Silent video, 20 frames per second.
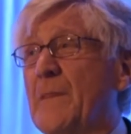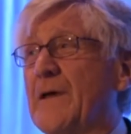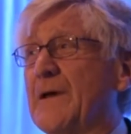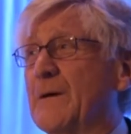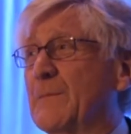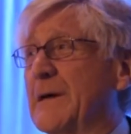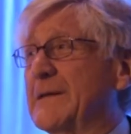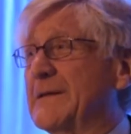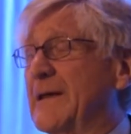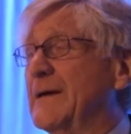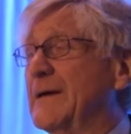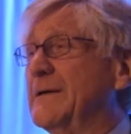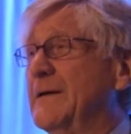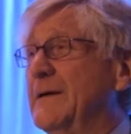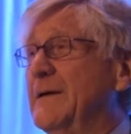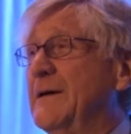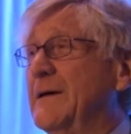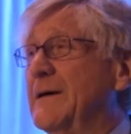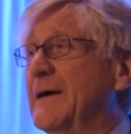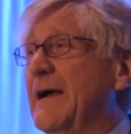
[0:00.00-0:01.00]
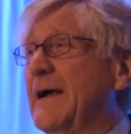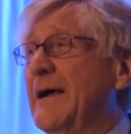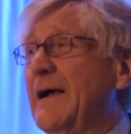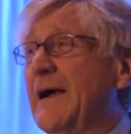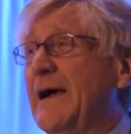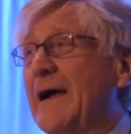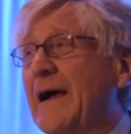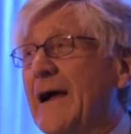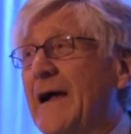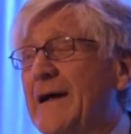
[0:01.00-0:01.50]
Think about that.
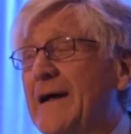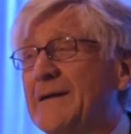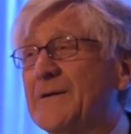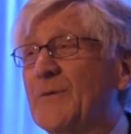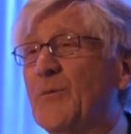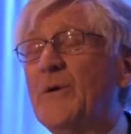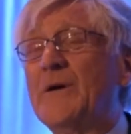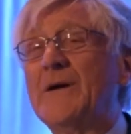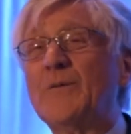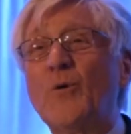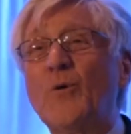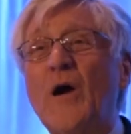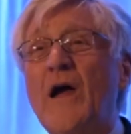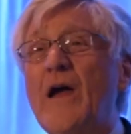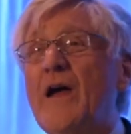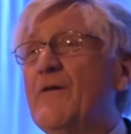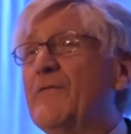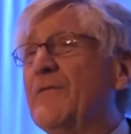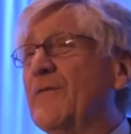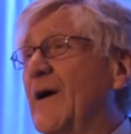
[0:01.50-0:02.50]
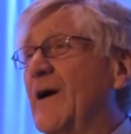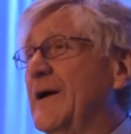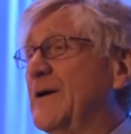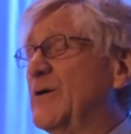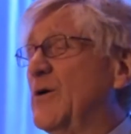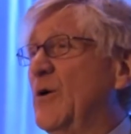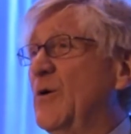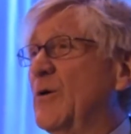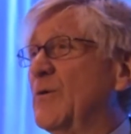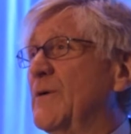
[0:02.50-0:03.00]
And where, wherever I
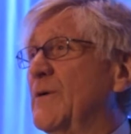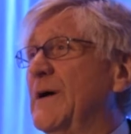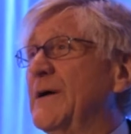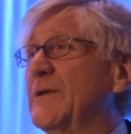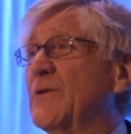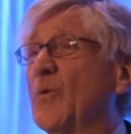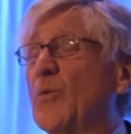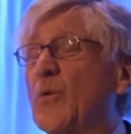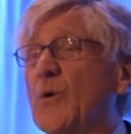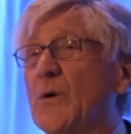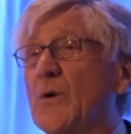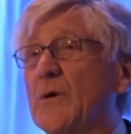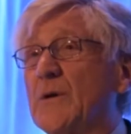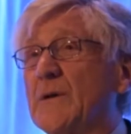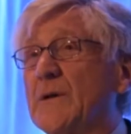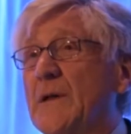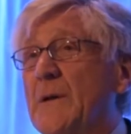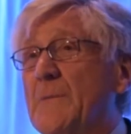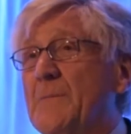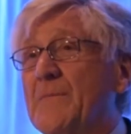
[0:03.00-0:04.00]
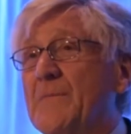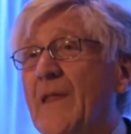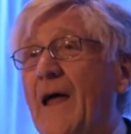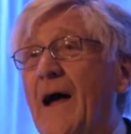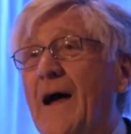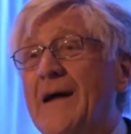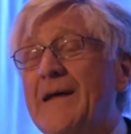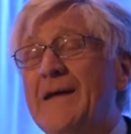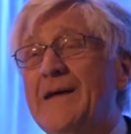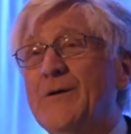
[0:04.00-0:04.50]
go around the world,
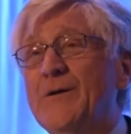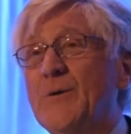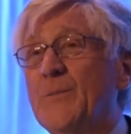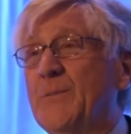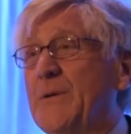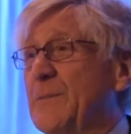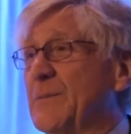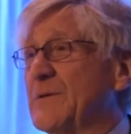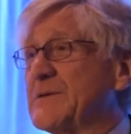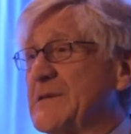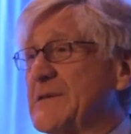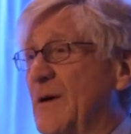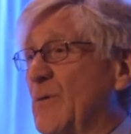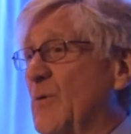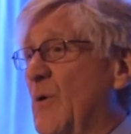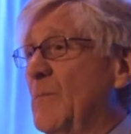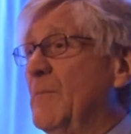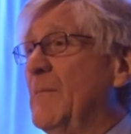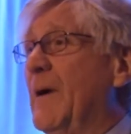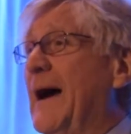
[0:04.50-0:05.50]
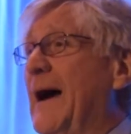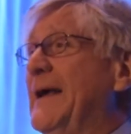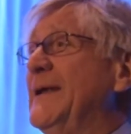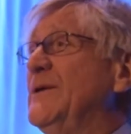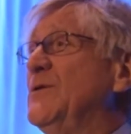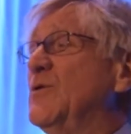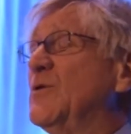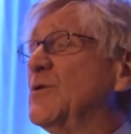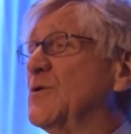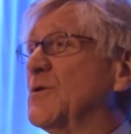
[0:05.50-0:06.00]
I hear people saying, well, my
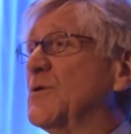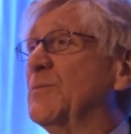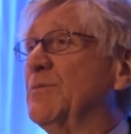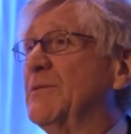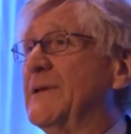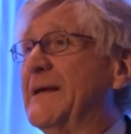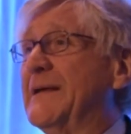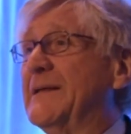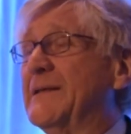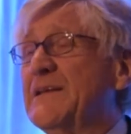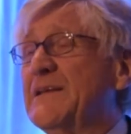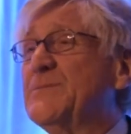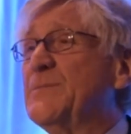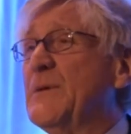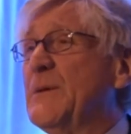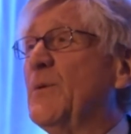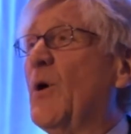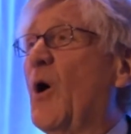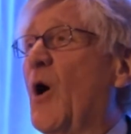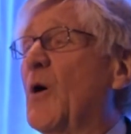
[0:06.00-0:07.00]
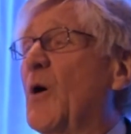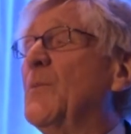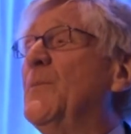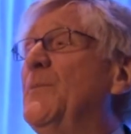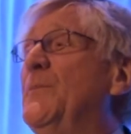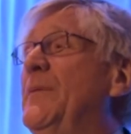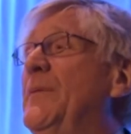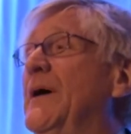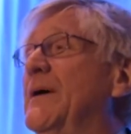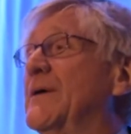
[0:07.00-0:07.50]
nuclear plant, these people are
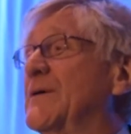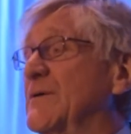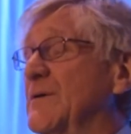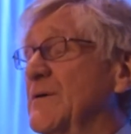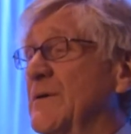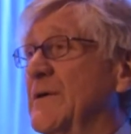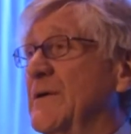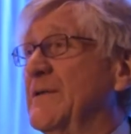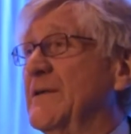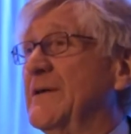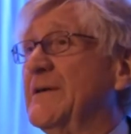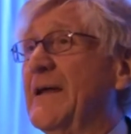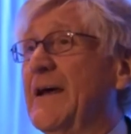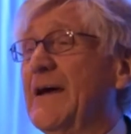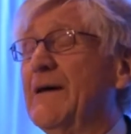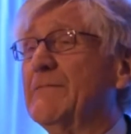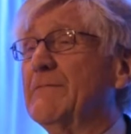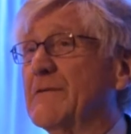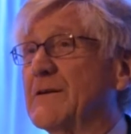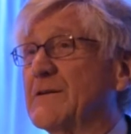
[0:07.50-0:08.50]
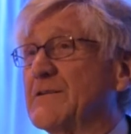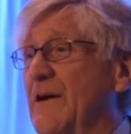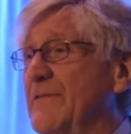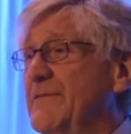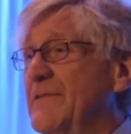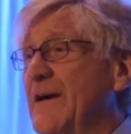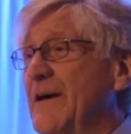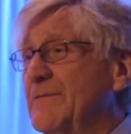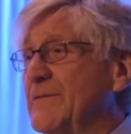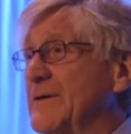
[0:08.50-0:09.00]
better than average.
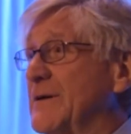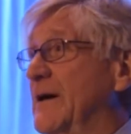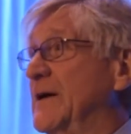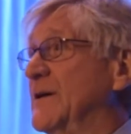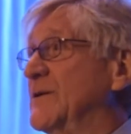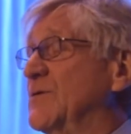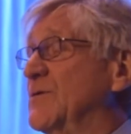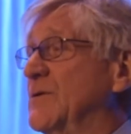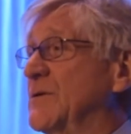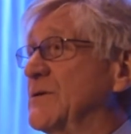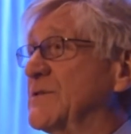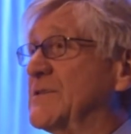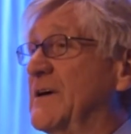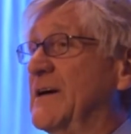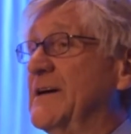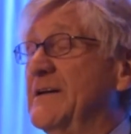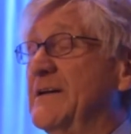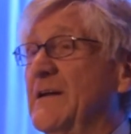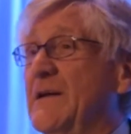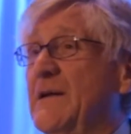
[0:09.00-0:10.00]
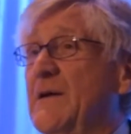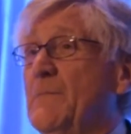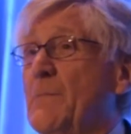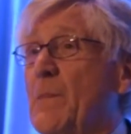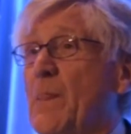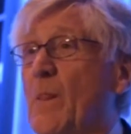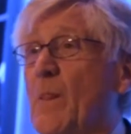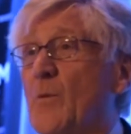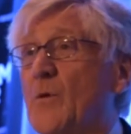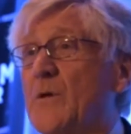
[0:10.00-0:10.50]
I've never gone to a site
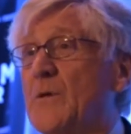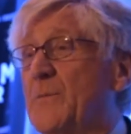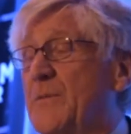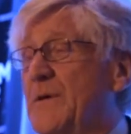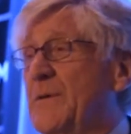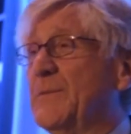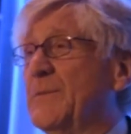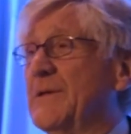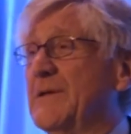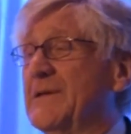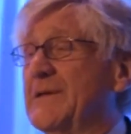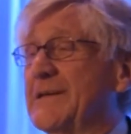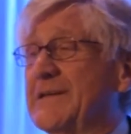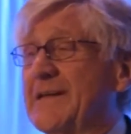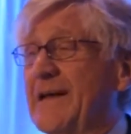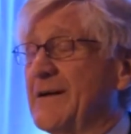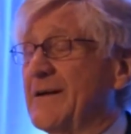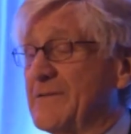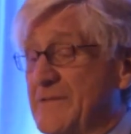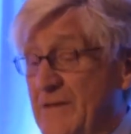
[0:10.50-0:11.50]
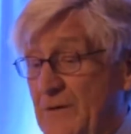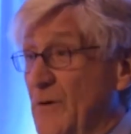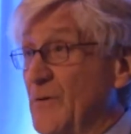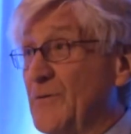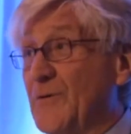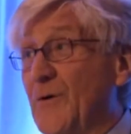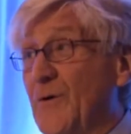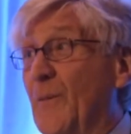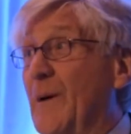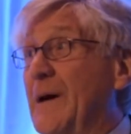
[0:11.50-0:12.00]
where the people in the town said,
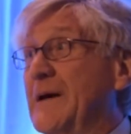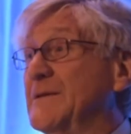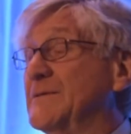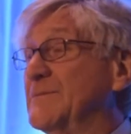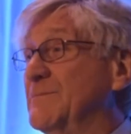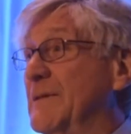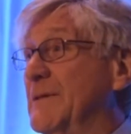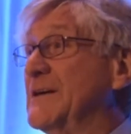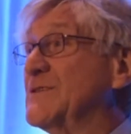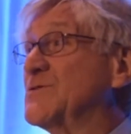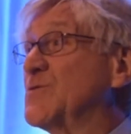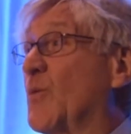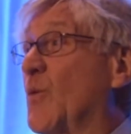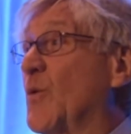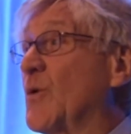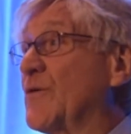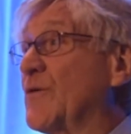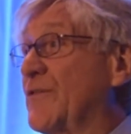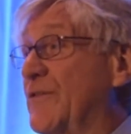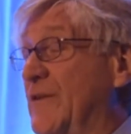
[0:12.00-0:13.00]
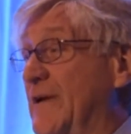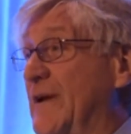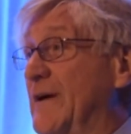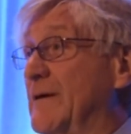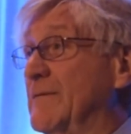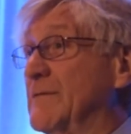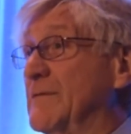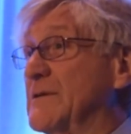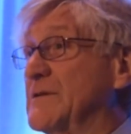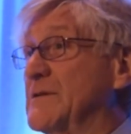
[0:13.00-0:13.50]
oh no, mine, mine's worse than
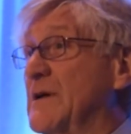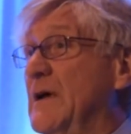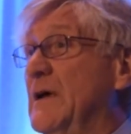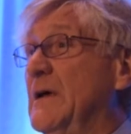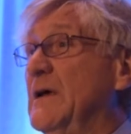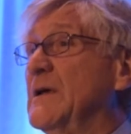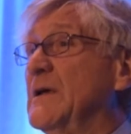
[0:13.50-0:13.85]
average.